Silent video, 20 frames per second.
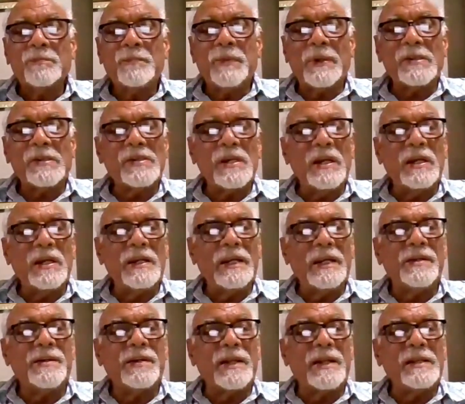Personal
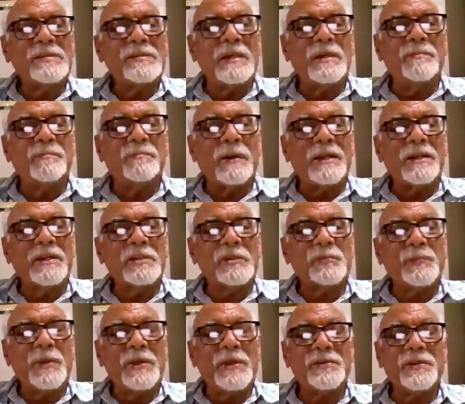interest and
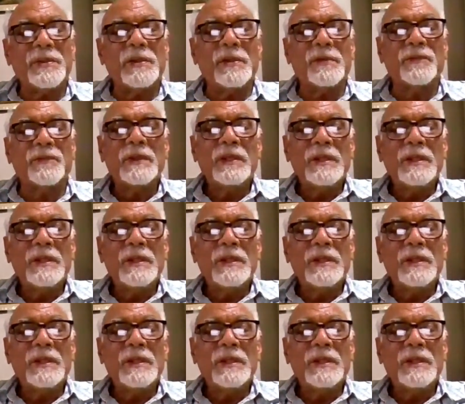participation of